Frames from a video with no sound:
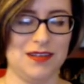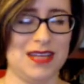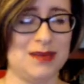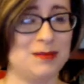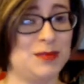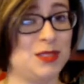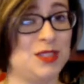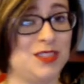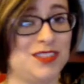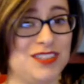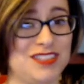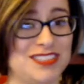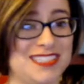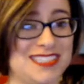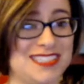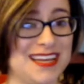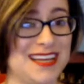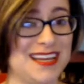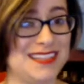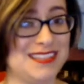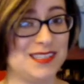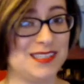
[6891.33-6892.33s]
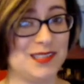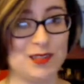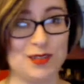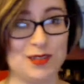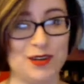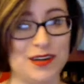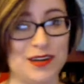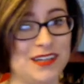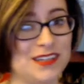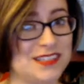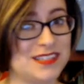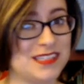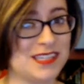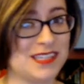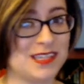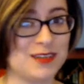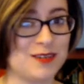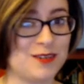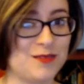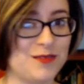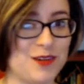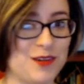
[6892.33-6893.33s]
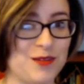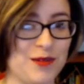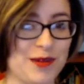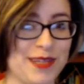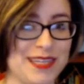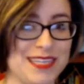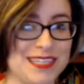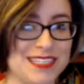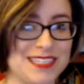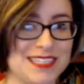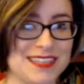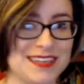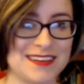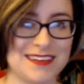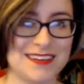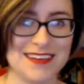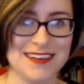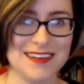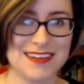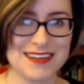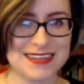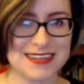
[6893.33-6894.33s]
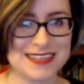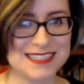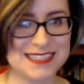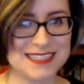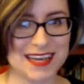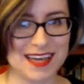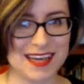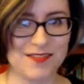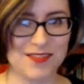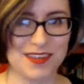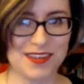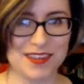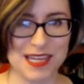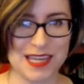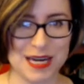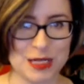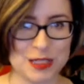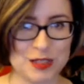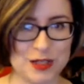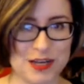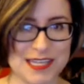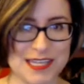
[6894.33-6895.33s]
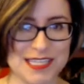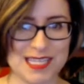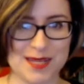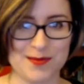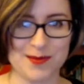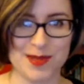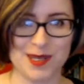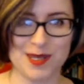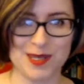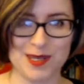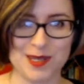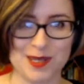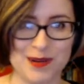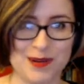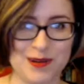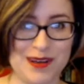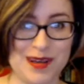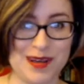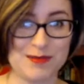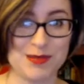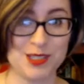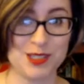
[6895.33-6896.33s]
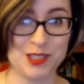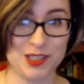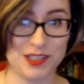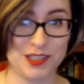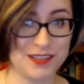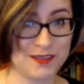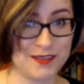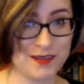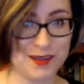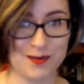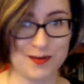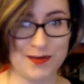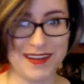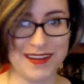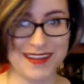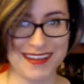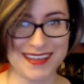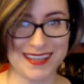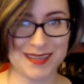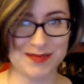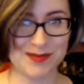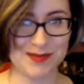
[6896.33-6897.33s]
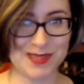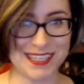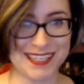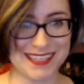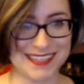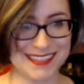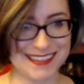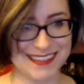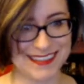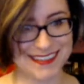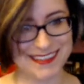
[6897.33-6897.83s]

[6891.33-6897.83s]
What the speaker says: I'm sure there's tons of tutorials, though. If you're willing to dive in there, try something new, I'm sure you could make a Keyblade.